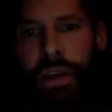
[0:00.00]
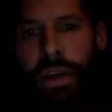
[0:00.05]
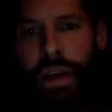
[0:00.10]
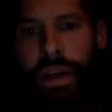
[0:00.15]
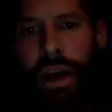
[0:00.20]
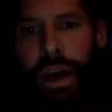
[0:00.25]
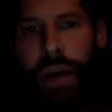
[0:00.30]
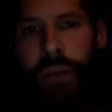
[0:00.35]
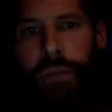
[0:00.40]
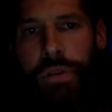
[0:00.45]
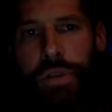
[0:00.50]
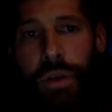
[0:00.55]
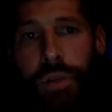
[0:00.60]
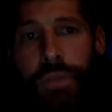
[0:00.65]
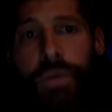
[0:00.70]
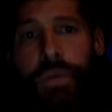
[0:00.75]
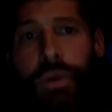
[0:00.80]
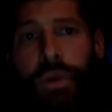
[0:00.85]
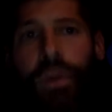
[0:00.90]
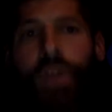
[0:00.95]
Um, Jerome's
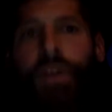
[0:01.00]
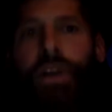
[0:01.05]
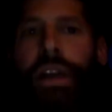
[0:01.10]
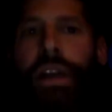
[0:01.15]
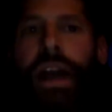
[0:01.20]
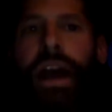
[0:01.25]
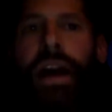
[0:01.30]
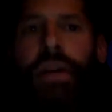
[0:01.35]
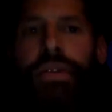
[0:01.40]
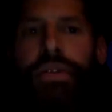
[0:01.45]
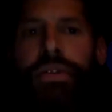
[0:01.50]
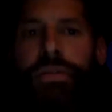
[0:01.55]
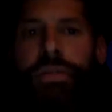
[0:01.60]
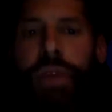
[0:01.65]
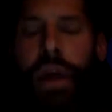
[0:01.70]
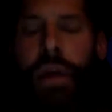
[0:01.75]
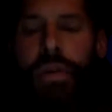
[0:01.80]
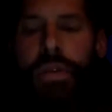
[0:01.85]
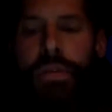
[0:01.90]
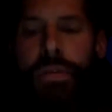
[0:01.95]
a really good guy. I was,
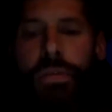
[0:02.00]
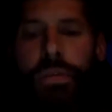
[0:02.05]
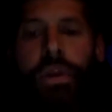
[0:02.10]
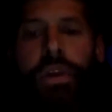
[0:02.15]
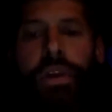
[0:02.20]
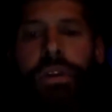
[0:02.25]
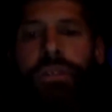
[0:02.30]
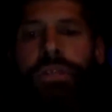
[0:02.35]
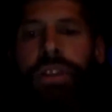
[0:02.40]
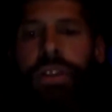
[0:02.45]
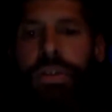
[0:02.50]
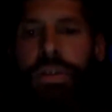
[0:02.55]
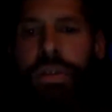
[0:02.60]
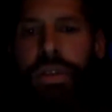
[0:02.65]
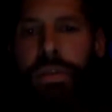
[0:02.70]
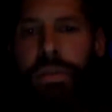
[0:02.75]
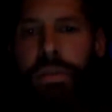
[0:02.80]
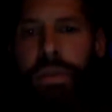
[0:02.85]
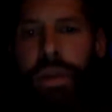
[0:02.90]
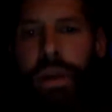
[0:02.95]
I was pretty good friends with
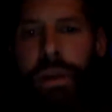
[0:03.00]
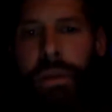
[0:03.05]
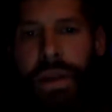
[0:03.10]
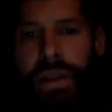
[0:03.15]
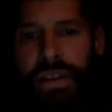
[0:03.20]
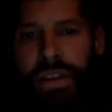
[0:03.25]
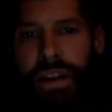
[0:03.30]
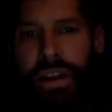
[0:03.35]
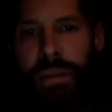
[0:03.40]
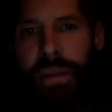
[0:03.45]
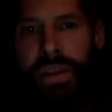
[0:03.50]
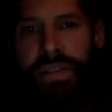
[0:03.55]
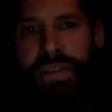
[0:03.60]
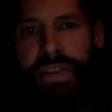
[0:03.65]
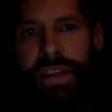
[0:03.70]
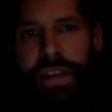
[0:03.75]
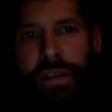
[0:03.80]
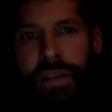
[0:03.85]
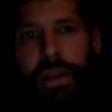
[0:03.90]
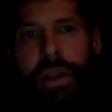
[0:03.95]
him throughout my entire Penn
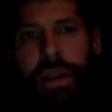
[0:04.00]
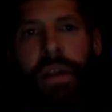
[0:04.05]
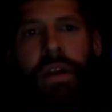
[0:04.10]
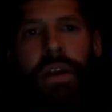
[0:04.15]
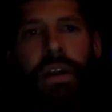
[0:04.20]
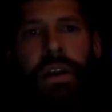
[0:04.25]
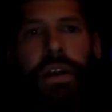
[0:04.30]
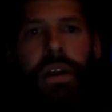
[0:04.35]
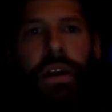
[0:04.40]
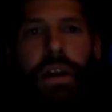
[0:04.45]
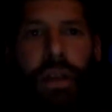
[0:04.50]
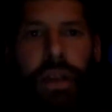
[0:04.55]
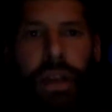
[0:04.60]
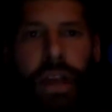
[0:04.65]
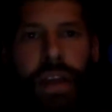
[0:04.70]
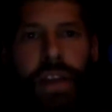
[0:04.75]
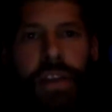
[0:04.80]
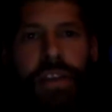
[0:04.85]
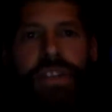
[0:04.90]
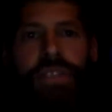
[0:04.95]
State career.
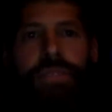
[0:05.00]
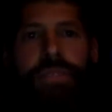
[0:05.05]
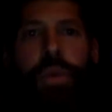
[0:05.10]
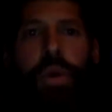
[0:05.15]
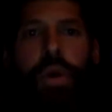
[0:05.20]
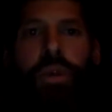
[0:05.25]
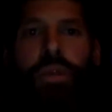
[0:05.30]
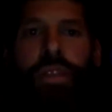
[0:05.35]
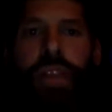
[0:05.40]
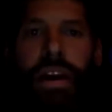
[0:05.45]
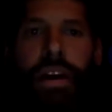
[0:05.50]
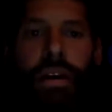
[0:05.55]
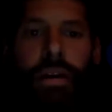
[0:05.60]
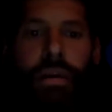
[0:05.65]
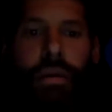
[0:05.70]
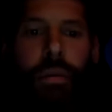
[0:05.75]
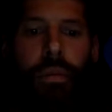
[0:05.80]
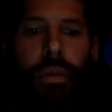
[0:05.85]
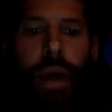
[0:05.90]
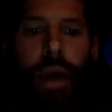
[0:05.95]
Kind of just morphed that.
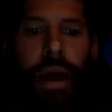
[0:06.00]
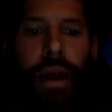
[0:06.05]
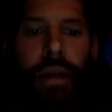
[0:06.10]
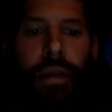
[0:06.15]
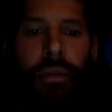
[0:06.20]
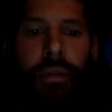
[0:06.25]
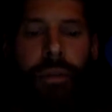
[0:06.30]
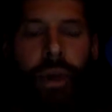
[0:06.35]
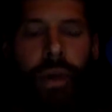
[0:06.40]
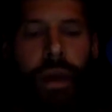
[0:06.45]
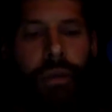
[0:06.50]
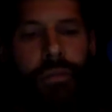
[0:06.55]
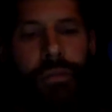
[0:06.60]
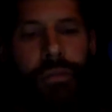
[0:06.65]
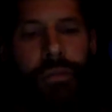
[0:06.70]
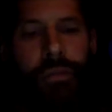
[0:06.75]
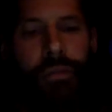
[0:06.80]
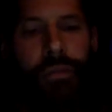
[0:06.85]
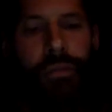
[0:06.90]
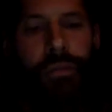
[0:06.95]
I, I
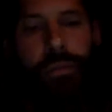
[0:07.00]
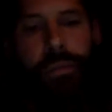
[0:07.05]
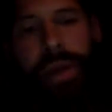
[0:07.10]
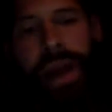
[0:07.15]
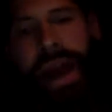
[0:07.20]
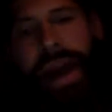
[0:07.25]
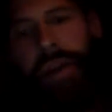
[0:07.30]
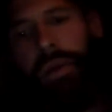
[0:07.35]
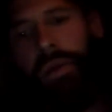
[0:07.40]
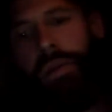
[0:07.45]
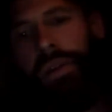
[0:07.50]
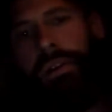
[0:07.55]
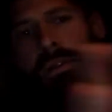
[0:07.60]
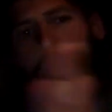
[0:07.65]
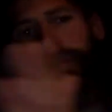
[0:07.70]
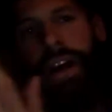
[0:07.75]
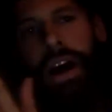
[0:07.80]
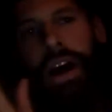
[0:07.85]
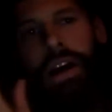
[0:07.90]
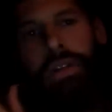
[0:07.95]
battled and
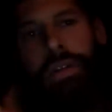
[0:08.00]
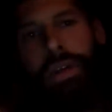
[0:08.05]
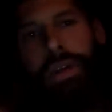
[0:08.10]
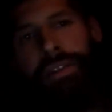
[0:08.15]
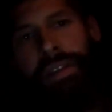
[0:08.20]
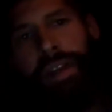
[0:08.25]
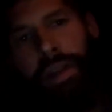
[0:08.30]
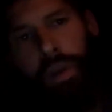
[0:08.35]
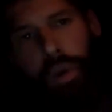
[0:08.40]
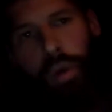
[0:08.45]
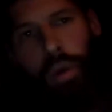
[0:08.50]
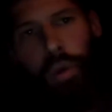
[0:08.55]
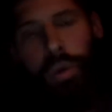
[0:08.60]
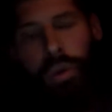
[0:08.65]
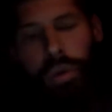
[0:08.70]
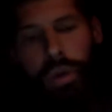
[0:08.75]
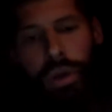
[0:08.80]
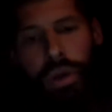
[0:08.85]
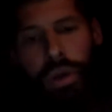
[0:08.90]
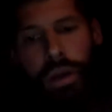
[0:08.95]
fought throughout that whole
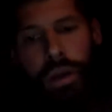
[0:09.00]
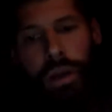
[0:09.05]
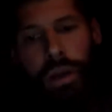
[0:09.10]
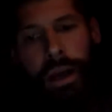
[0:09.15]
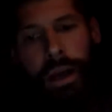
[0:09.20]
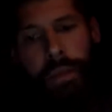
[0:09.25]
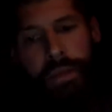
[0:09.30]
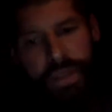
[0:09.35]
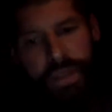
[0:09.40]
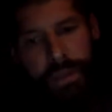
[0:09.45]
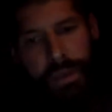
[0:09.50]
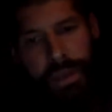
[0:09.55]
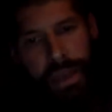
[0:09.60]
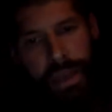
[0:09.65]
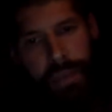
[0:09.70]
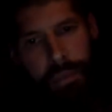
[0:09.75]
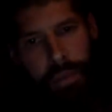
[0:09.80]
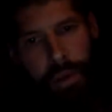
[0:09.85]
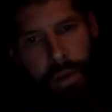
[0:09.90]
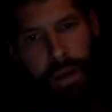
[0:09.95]
um, summer camp
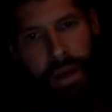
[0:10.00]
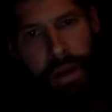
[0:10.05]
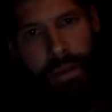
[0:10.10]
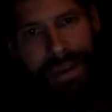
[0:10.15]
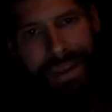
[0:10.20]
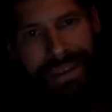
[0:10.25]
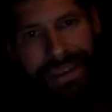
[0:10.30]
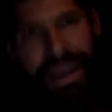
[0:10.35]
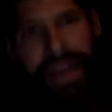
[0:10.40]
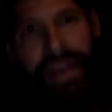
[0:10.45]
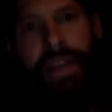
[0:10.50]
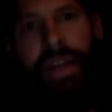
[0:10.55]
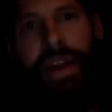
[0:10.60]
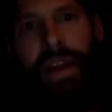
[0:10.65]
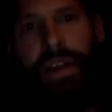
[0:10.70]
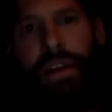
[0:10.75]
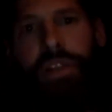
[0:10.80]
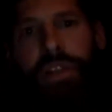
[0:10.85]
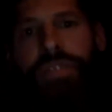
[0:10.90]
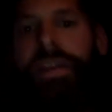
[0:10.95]
program. And at the end of that,
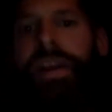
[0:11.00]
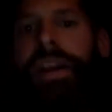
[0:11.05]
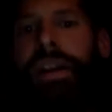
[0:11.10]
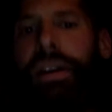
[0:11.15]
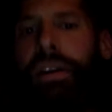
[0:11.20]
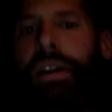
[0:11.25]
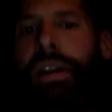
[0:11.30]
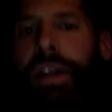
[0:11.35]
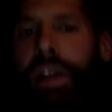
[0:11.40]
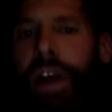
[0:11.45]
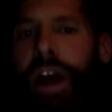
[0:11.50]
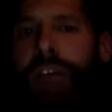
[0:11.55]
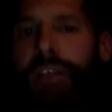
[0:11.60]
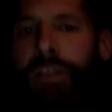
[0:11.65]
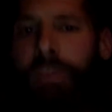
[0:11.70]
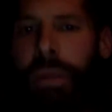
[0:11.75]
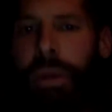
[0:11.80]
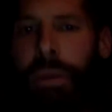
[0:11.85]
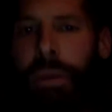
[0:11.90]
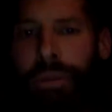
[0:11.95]
Coach Vanderlinden
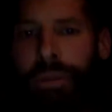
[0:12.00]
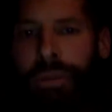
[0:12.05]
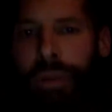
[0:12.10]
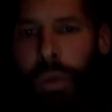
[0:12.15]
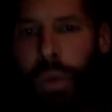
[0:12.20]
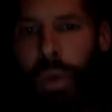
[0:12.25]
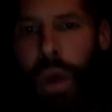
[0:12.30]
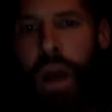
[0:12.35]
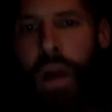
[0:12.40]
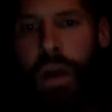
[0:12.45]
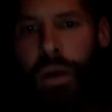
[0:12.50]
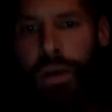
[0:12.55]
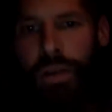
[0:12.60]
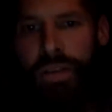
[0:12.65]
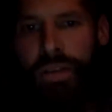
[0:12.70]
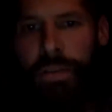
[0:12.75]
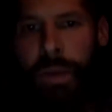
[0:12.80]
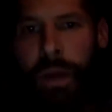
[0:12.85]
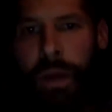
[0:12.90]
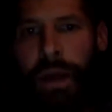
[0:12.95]
offered me a preferred walk on
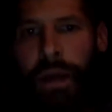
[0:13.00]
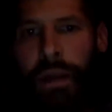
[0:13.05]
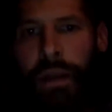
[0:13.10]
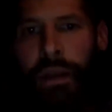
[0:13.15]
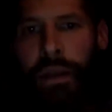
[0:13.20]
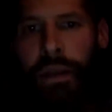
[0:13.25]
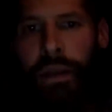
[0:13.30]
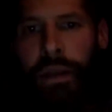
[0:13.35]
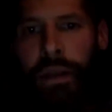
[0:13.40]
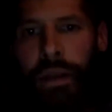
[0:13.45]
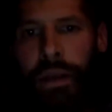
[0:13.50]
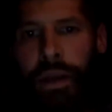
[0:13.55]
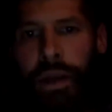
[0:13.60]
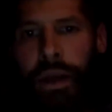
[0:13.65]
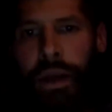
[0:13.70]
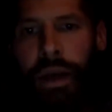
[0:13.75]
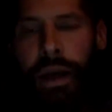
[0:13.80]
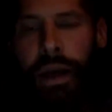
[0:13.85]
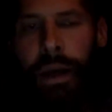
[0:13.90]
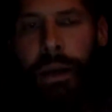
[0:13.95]
spot.
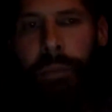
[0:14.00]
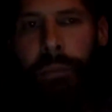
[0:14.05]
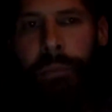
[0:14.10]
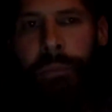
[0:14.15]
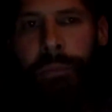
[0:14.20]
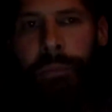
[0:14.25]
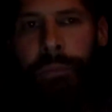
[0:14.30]
Um,